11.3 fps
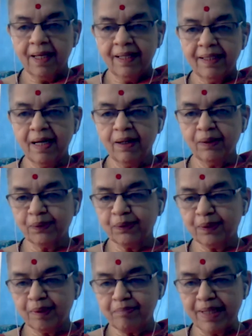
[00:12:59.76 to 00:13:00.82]
Now,
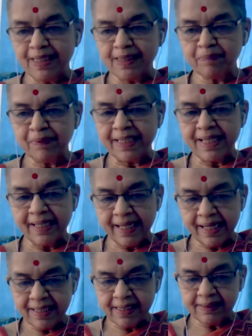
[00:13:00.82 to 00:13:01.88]
Brahaspati
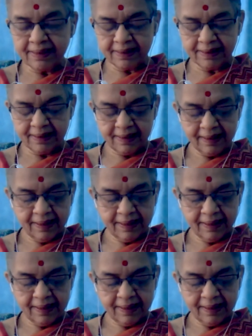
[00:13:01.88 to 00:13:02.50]
again is